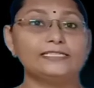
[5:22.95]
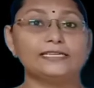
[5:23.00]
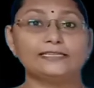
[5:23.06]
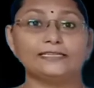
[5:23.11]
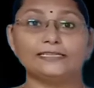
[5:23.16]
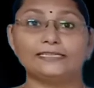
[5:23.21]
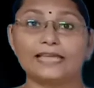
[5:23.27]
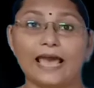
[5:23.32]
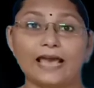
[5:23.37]

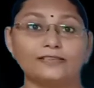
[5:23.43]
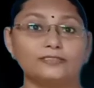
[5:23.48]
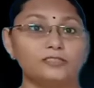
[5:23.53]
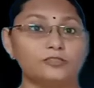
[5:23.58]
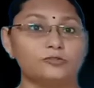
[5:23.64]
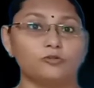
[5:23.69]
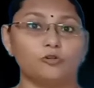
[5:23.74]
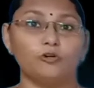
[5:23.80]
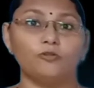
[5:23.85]
and the
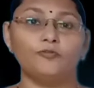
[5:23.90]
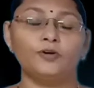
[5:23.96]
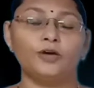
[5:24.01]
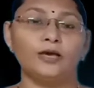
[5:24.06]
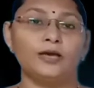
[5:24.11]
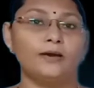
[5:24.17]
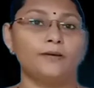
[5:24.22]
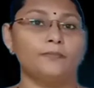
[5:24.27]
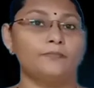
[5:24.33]
taxes of
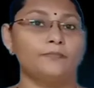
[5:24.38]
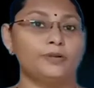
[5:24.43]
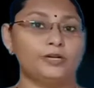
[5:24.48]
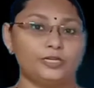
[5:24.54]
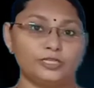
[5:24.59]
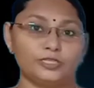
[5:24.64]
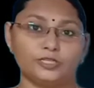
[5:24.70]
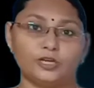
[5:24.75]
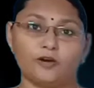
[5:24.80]

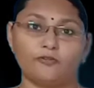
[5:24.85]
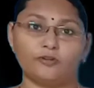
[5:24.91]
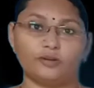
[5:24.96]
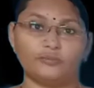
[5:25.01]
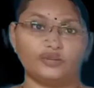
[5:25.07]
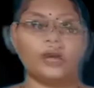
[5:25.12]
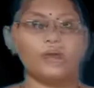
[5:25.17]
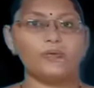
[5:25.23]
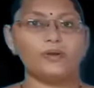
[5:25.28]
British
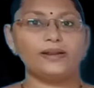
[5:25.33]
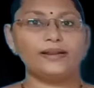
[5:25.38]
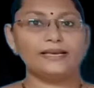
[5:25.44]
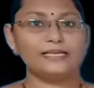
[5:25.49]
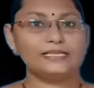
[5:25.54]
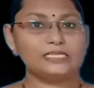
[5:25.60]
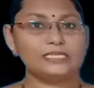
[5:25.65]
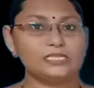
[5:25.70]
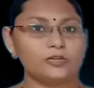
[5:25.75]
government. Our
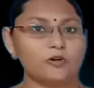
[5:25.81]
next